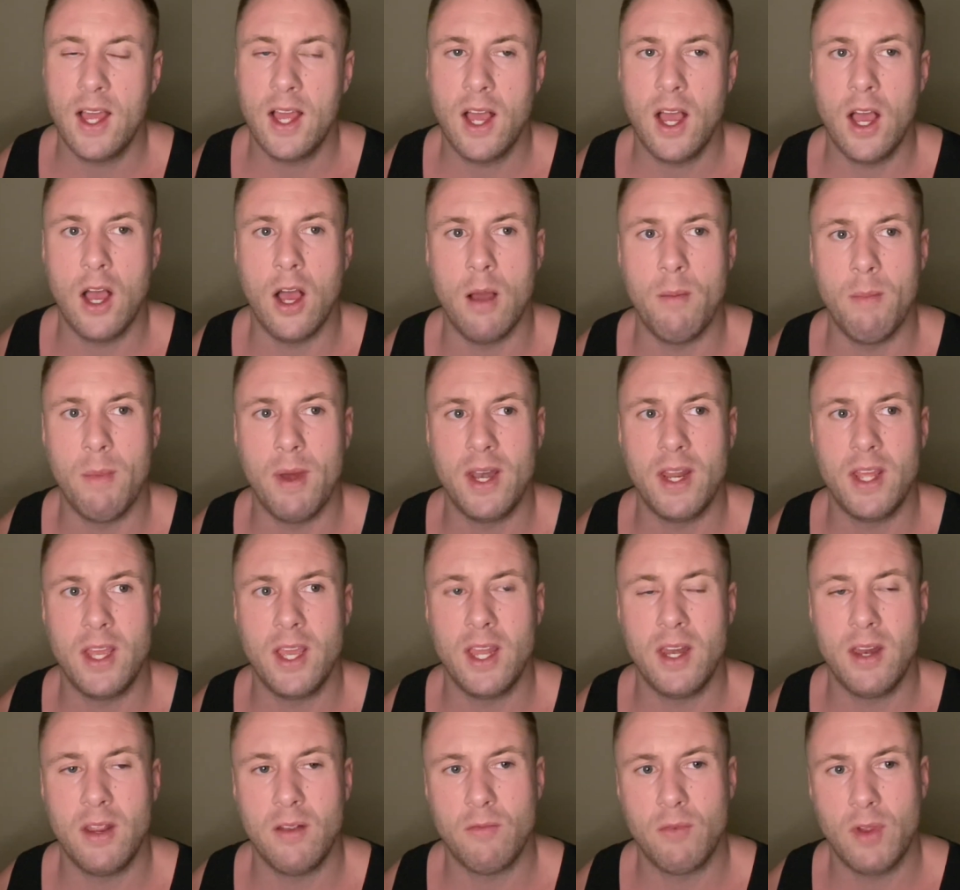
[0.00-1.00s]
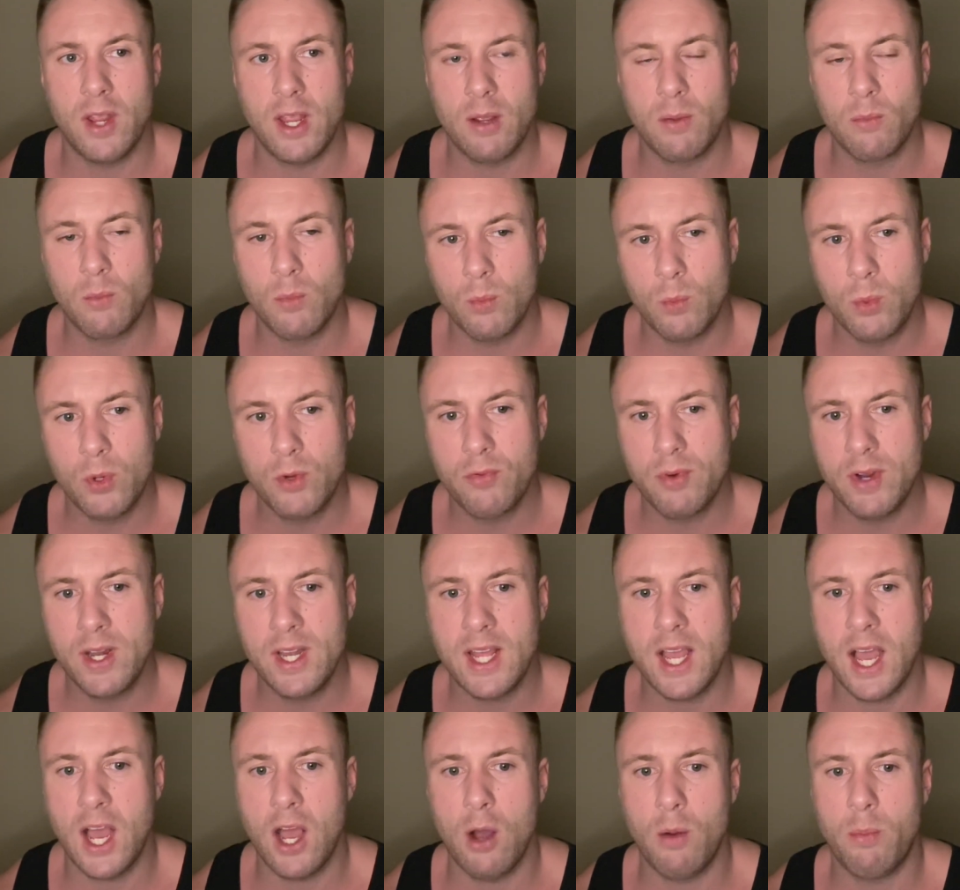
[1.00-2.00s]
and it would really
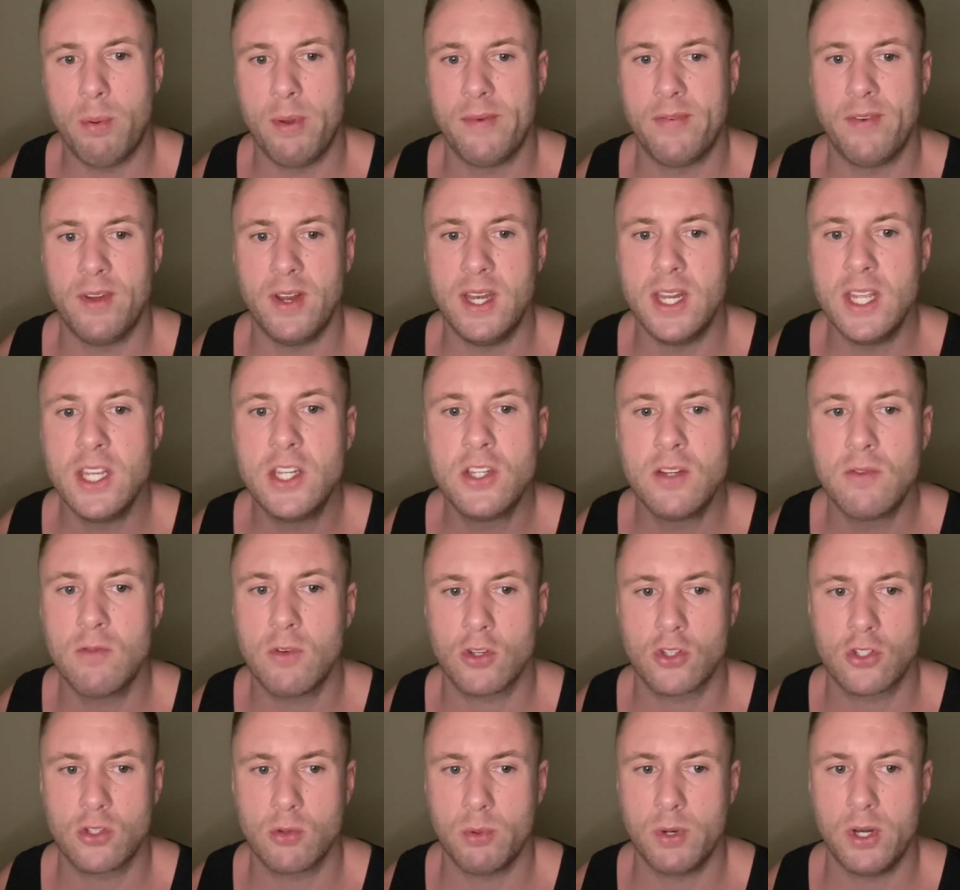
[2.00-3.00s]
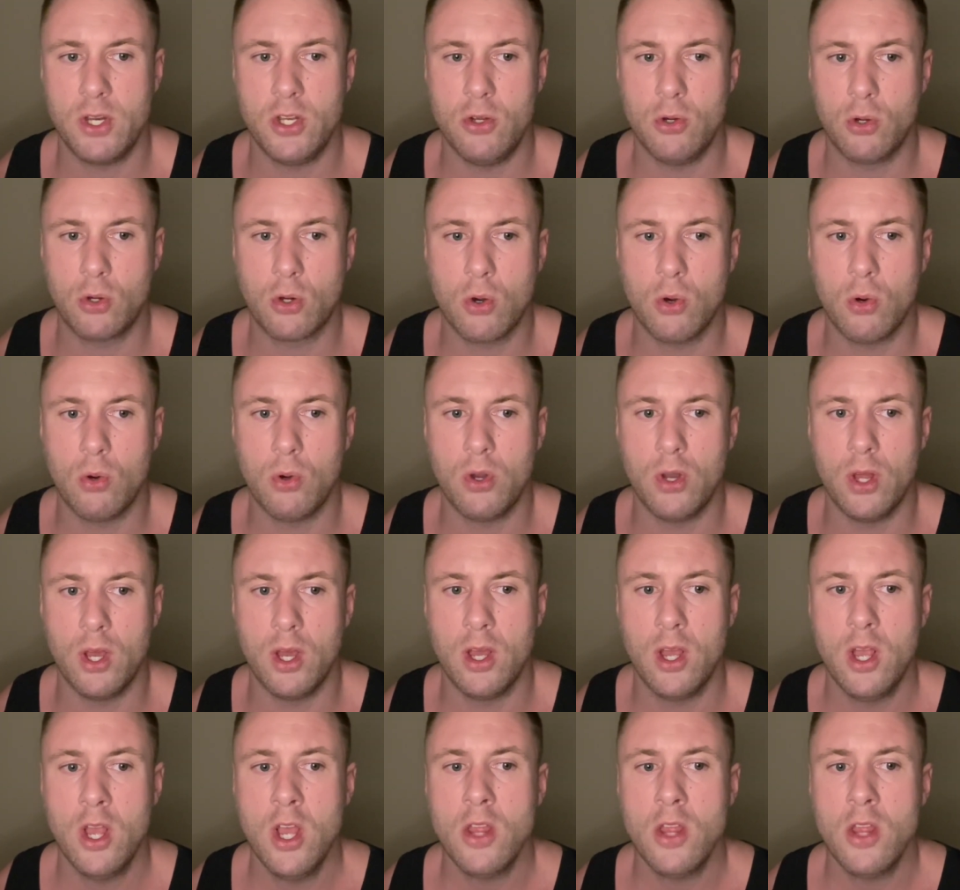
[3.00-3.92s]
help if at least you've got someone in your corner